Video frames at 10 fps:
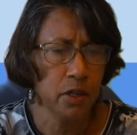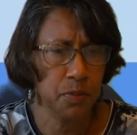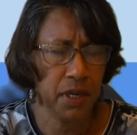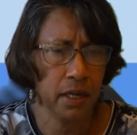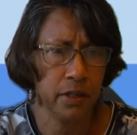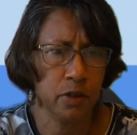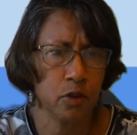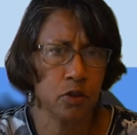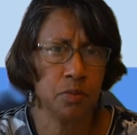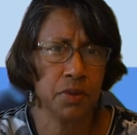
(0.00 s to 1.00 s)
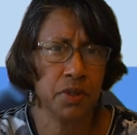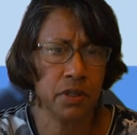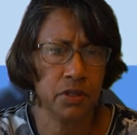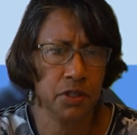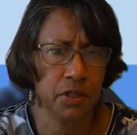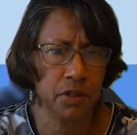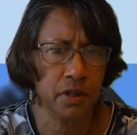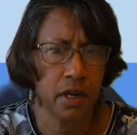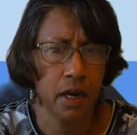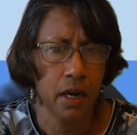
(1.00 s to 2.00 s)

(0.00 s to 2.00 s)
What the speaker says: to be held in October this year.